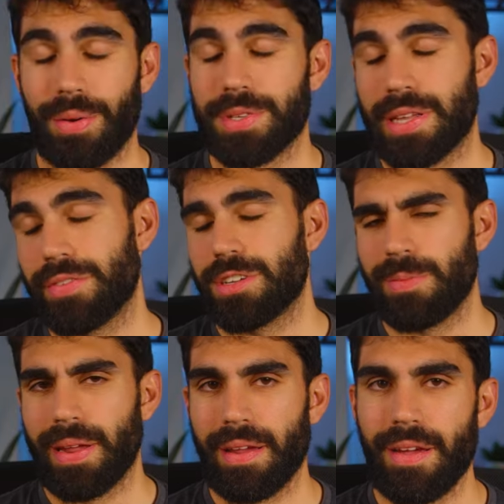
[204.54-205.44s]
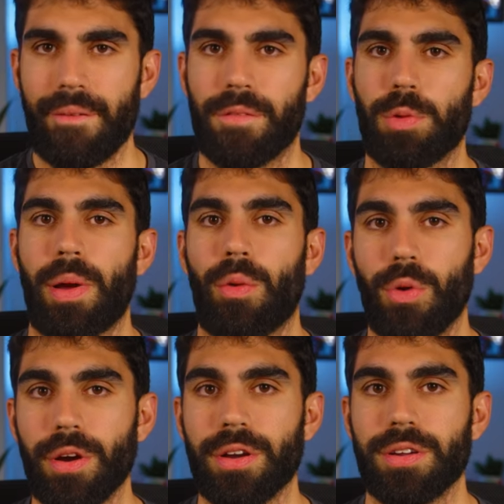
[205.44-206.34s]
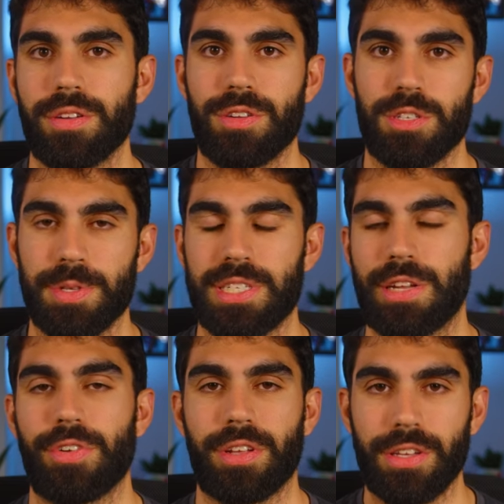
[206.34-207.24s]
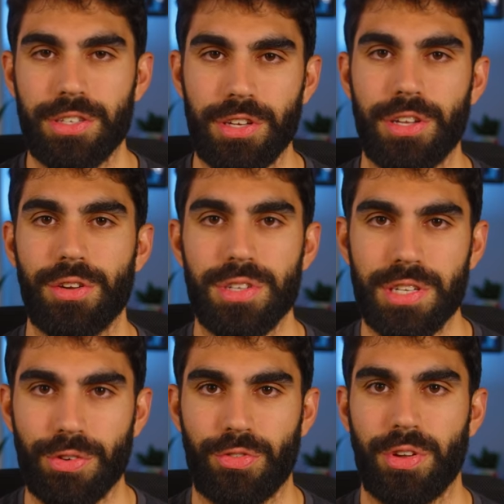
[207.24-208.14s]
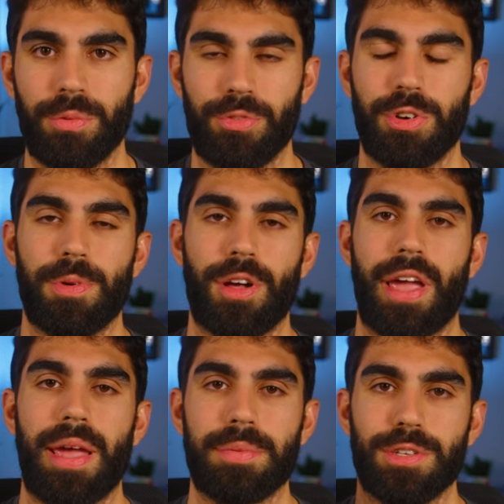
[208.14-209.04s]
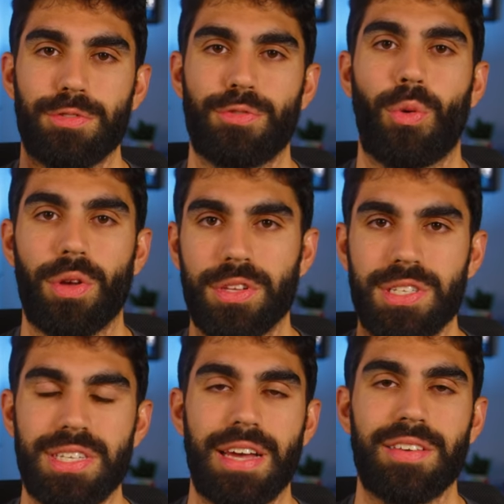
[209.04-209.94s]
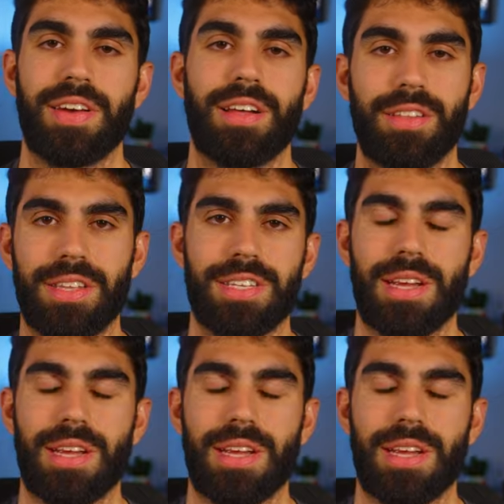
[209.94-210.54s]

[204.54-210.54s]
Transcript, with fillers: it was given to me through my work specifically to use to film football games for the CFL this